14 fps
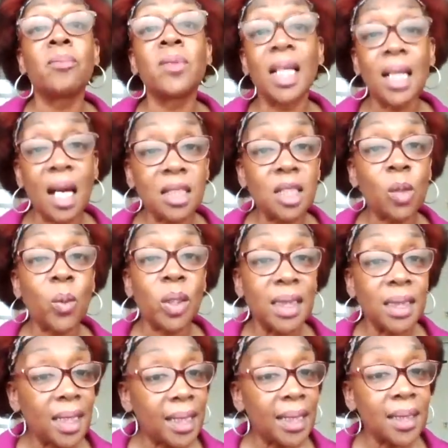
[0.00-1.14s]
They'll ask what
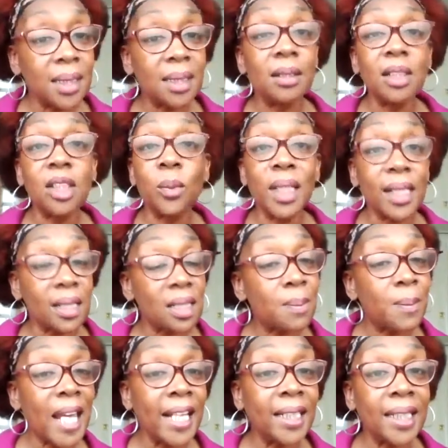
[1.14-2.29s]
it is. You will
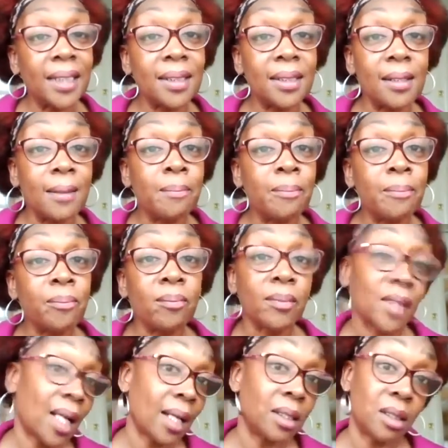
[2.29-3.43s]
explain it.
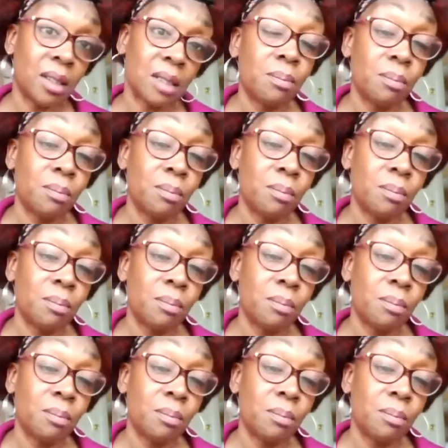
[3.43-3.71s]
And